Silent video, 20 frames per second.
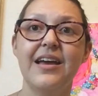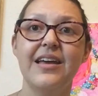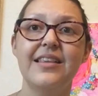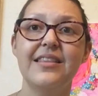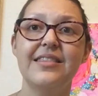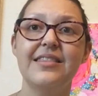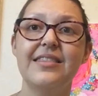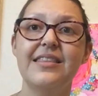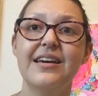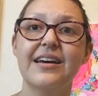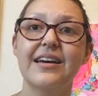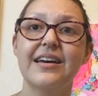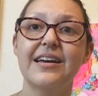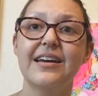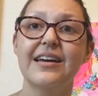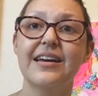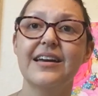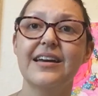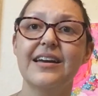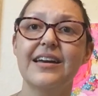the
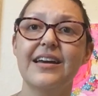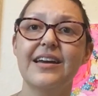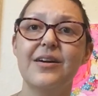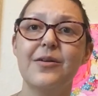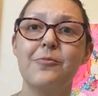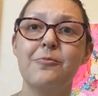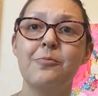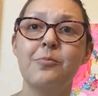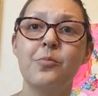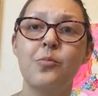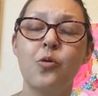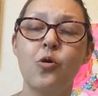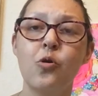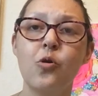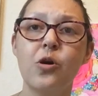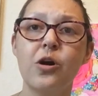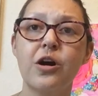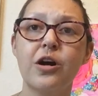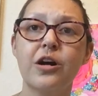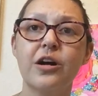
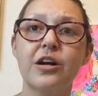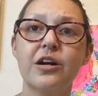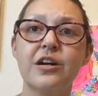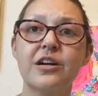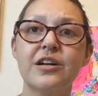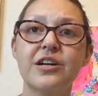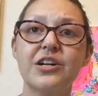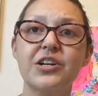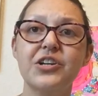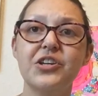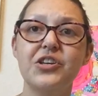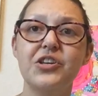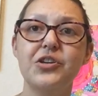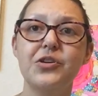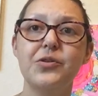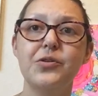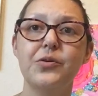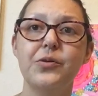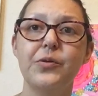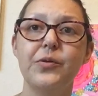more
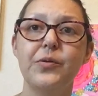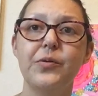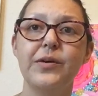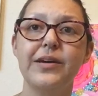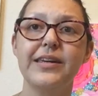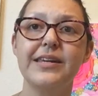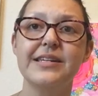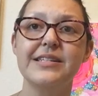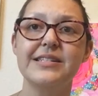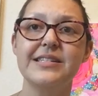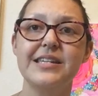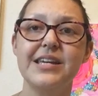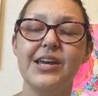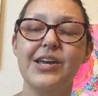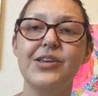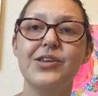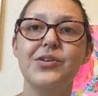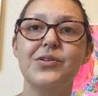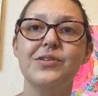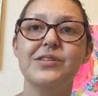you
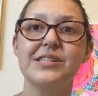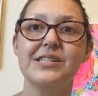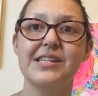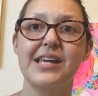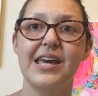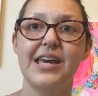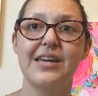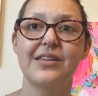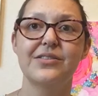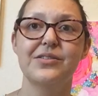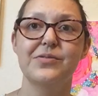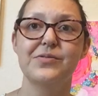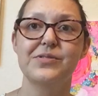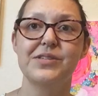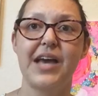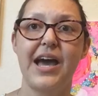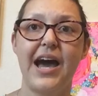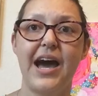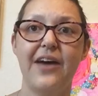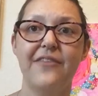continue to take those
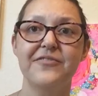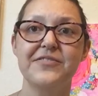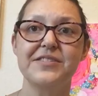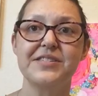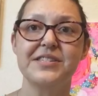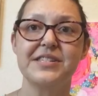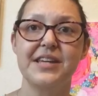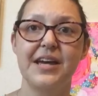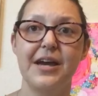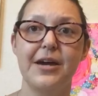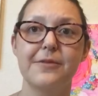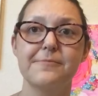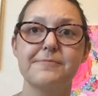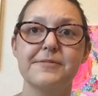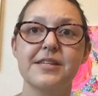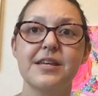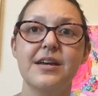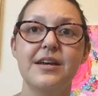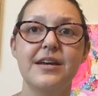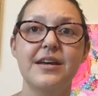half a
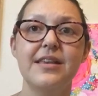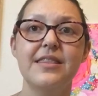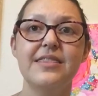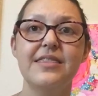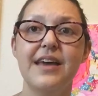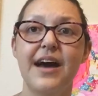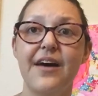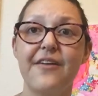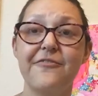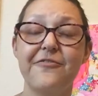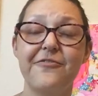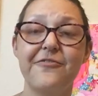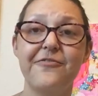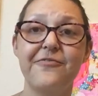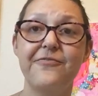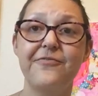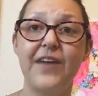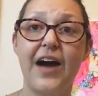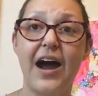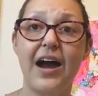steps, that
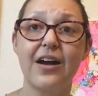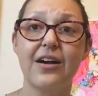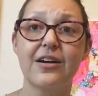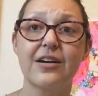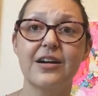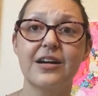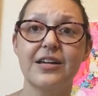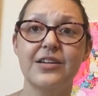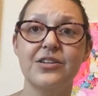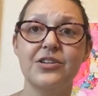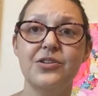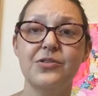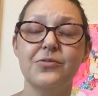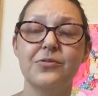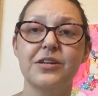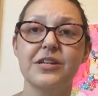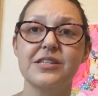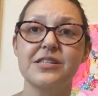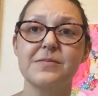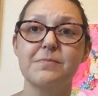fire in you
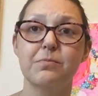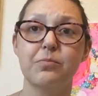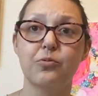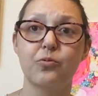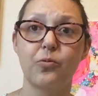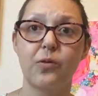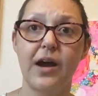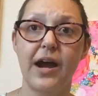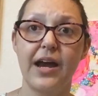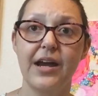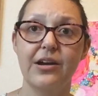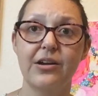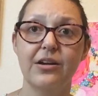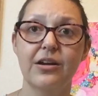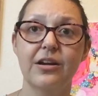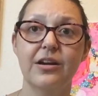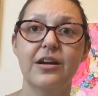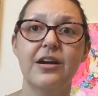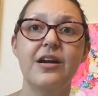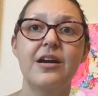gets
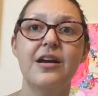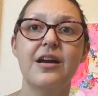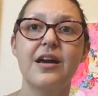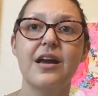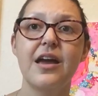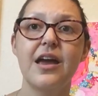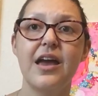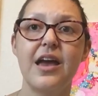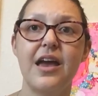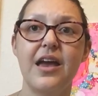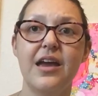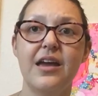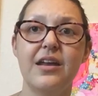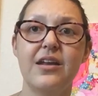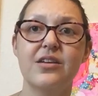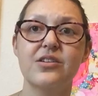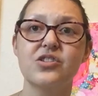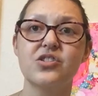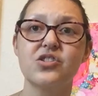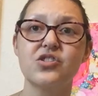brighter
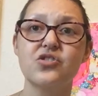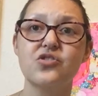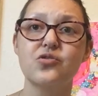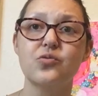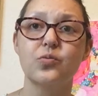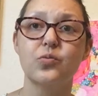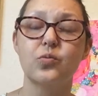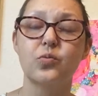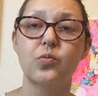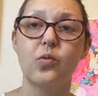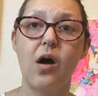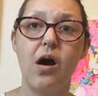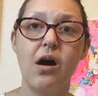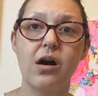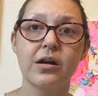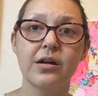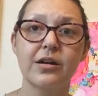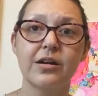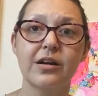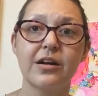and
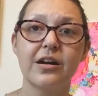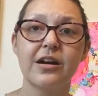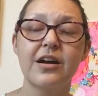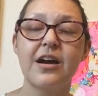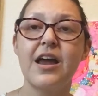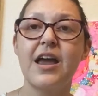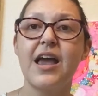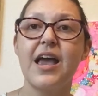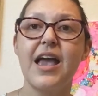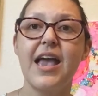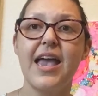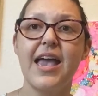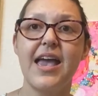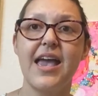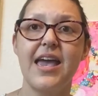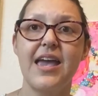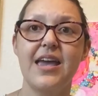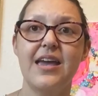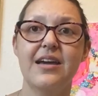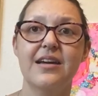stronger,
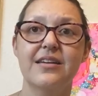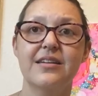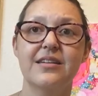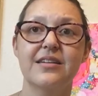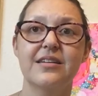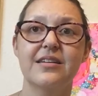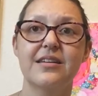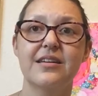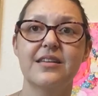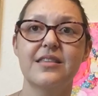and